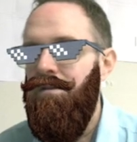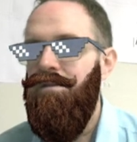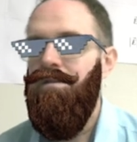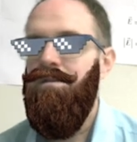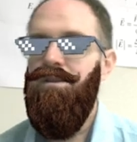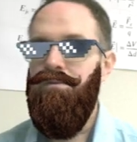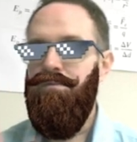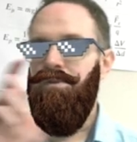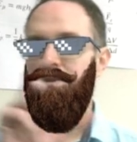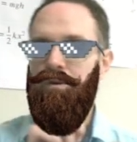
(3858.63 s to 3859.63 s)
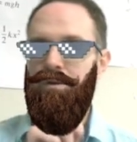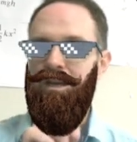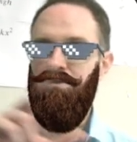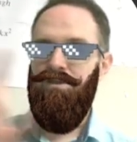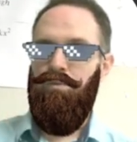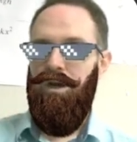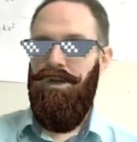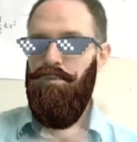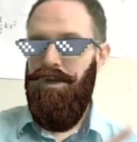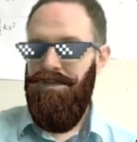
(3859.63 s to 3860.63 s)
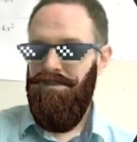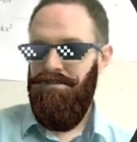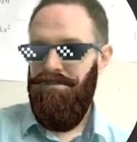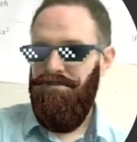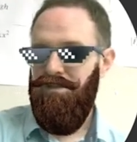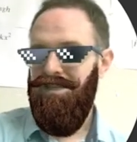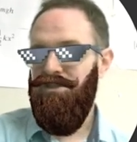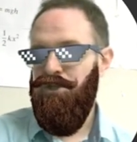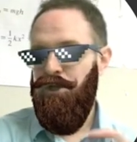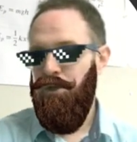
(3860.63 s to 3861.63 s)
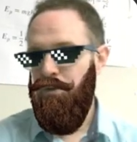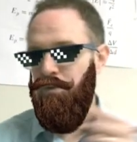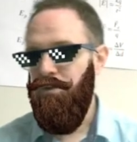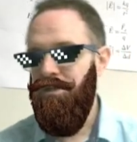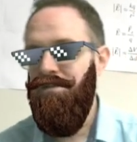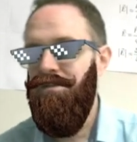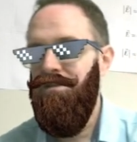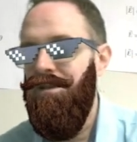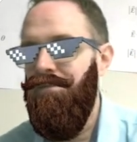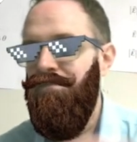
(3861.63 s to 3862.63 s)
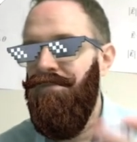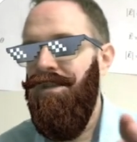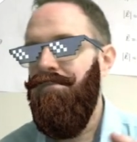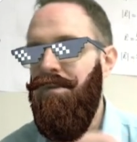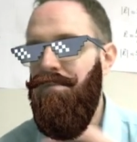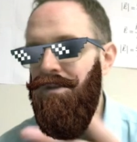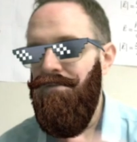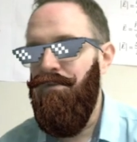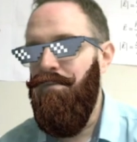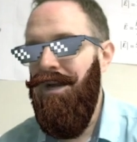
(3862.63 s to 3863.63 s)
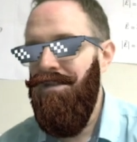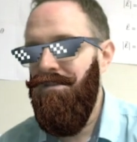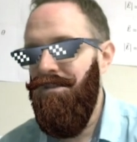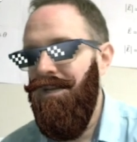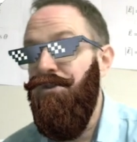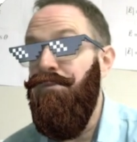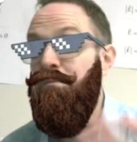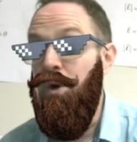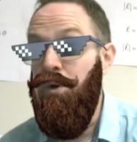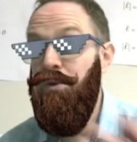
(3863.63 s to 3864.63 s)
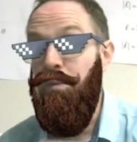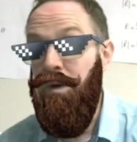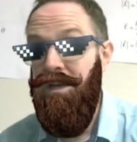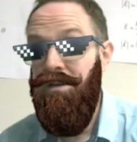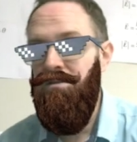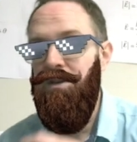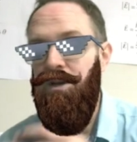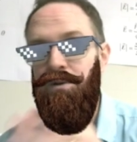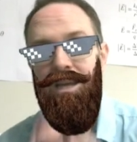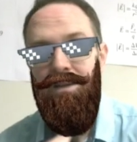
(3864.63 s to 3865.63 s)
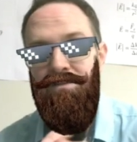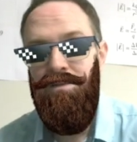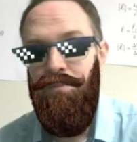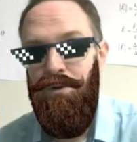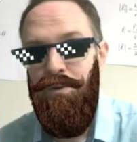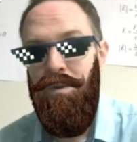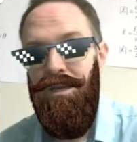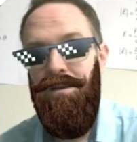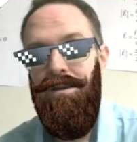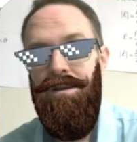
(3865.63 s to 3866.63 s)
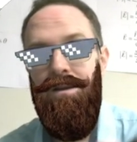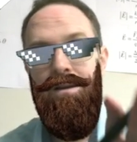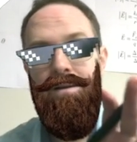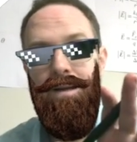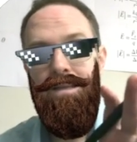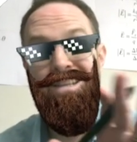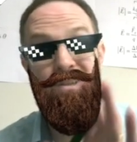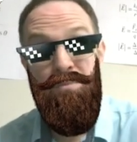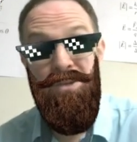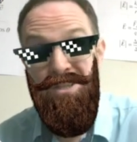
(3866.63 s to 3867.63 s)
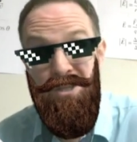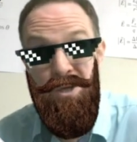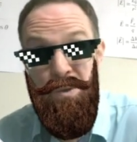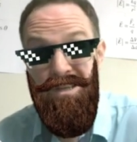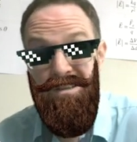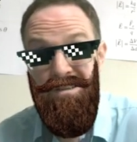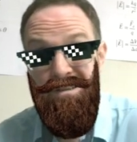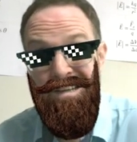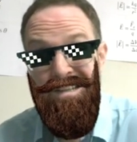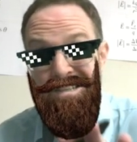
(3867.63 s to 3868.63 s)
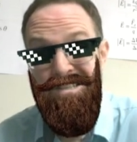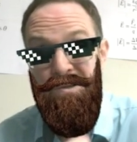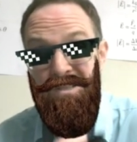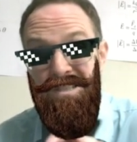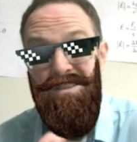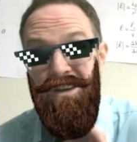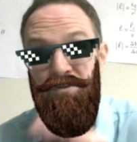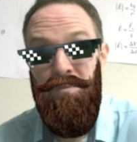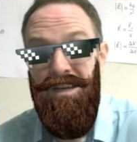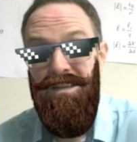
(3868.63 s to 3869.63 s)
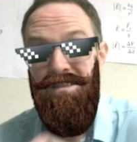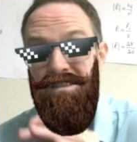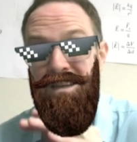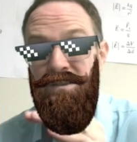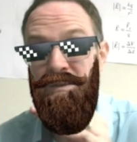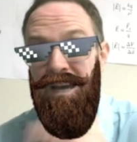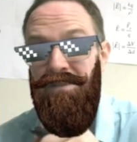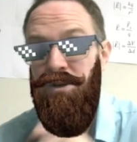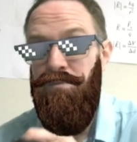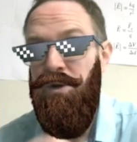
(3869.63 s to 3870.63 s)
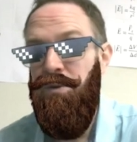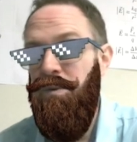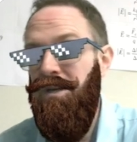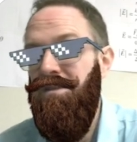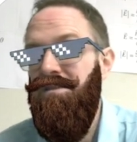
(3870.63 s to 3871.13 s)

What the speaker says: Here, they only give us a one-way distance, so that 2 tells us that, remember, it reminds us that it has to go both ways. So if they already gave us the both way, then don't put the 2 in, right? The 2 is there to remind us that we have to go both ways.